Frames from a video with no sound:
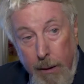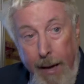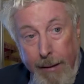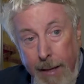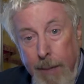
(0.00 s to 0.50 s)

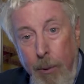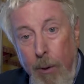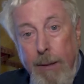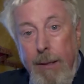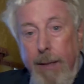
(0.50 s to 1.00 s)
At that
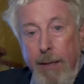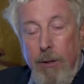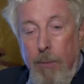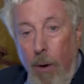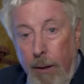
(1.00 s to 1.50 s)
point, he takes
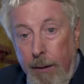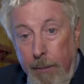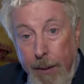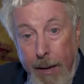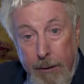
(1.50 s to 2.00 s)
the model
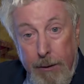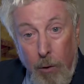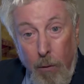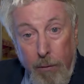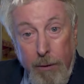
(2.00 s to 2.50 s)
and passes
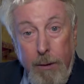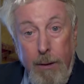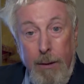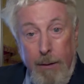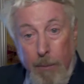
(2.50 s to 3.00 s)
over
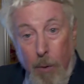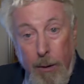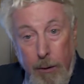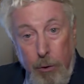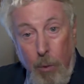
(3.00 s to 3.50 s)
the
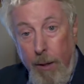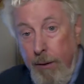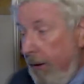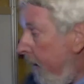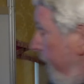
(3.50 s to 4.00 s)
model to us,